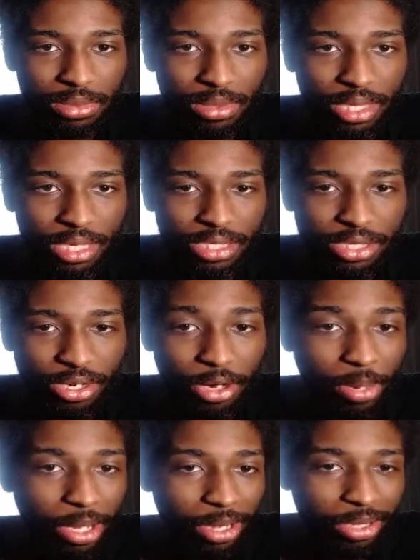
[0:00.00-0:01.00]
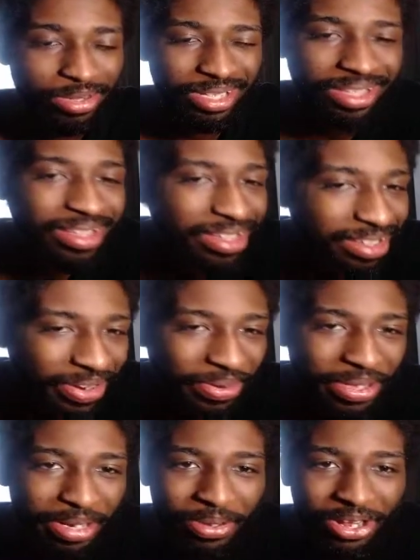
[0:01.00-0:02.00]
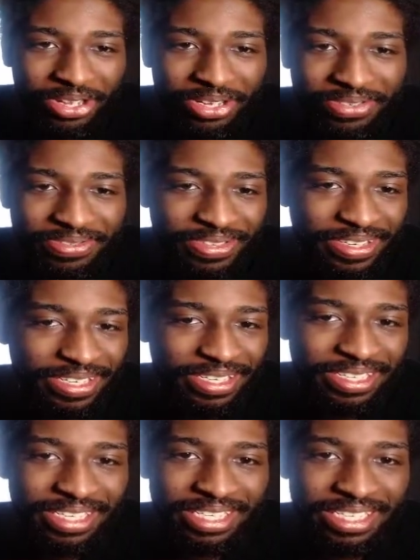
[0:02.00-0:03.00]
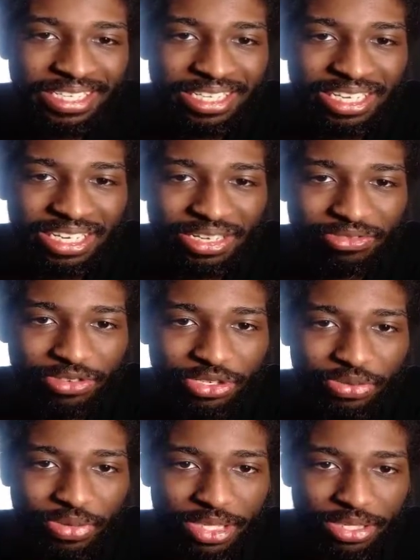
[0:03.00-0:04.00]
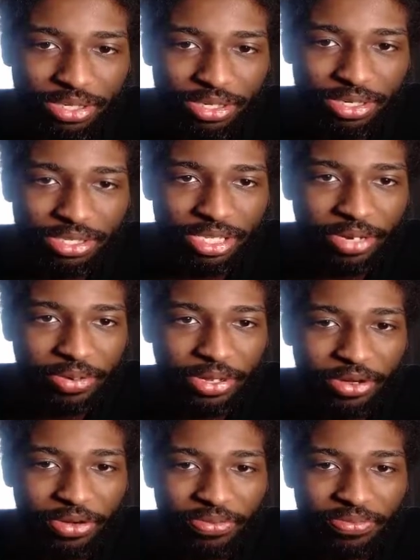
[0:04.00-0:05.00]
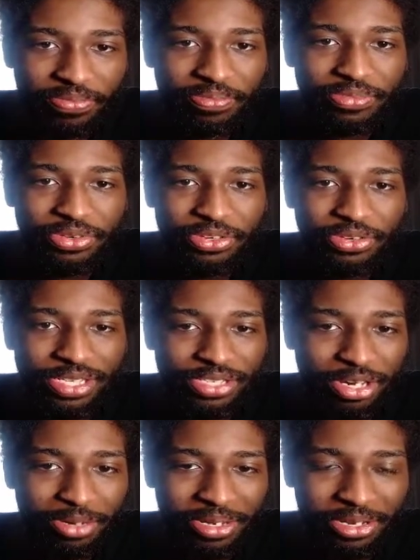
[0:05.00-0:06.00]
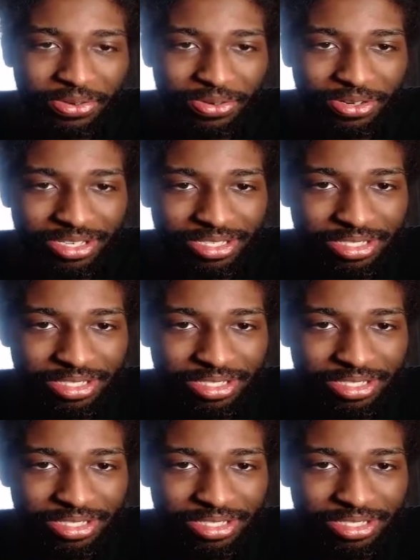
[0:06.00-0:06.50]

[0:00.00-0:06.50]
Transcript: SR Apollo. Ugh, why do you need Apollo? My new SRs. There we go. New SR Pandora.